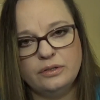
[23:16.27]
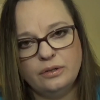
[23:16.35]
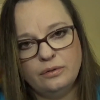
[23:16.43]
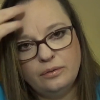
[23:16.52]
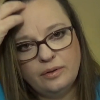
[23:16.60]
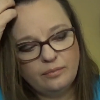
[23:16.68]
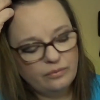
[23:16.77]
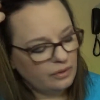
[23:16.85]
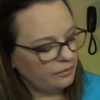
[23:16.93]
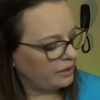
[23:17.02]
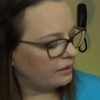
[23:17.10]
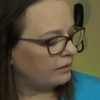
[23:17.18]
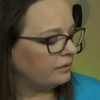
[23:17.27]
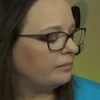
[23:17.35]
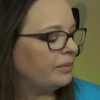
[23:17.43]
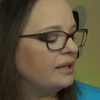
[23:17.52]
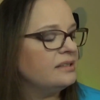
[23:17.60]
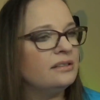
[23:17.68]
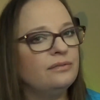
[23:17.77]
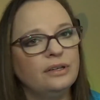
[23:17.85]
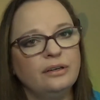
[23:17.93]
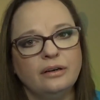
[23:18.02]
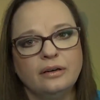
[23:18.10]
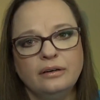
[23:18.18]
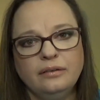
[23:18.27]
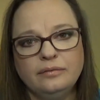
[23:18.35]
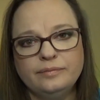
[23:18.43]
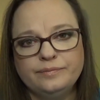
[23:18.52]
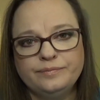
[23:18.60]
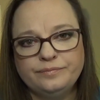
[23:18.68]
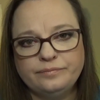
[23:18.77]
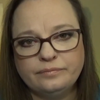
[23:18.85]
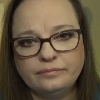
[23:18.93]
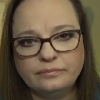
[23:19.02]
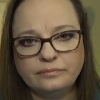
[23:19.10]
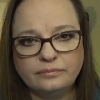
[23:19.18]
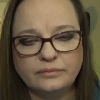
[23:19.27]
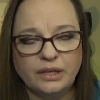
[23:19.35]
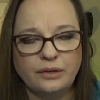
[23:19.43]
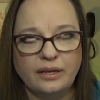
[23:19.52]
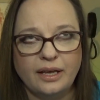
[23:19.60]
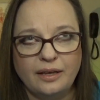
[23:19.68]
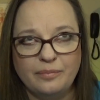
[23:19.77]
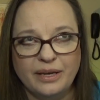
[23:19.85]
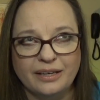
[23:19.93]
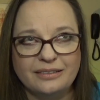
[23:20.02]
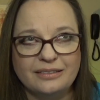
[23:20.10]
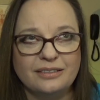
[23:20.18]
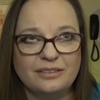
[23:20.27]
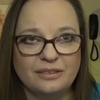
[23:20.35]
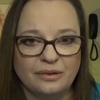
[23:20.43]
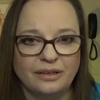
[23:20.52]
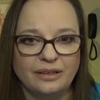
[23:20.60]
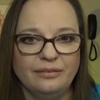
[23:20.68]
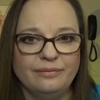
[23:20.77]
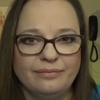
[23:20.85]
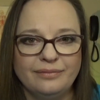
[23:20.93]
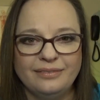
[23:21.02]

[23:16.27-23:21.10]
to what we call the base of your heart, or the apex, sorry.